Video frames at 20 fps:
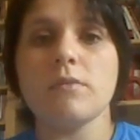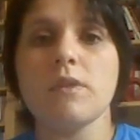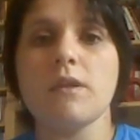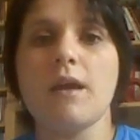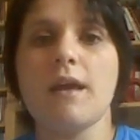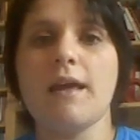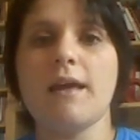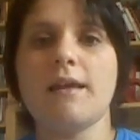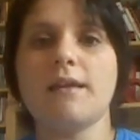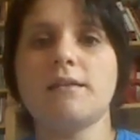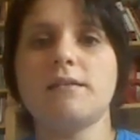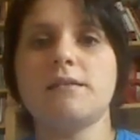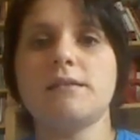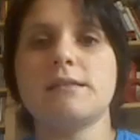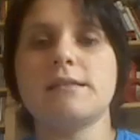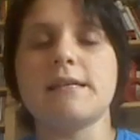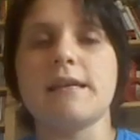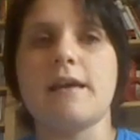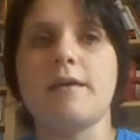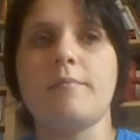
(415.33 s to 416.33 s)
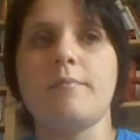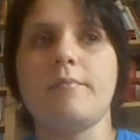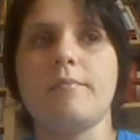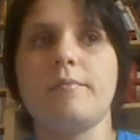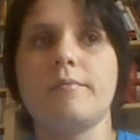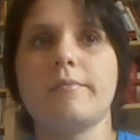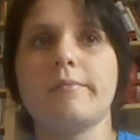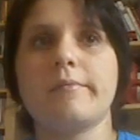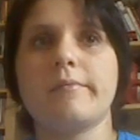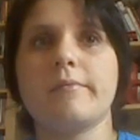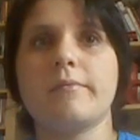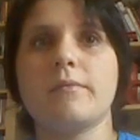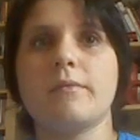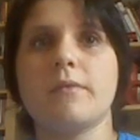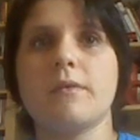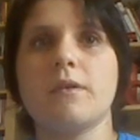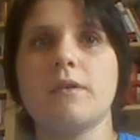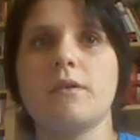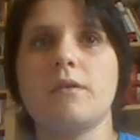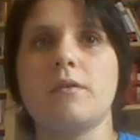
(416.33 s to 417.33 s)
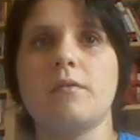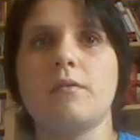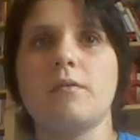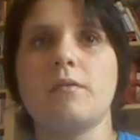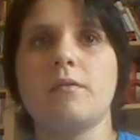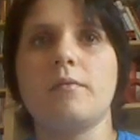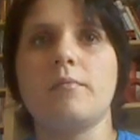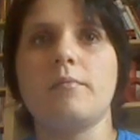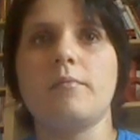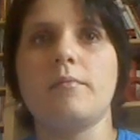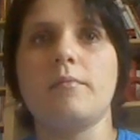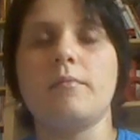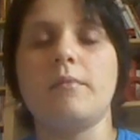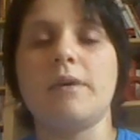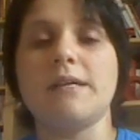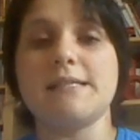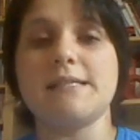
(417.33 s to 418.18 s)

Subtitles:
and my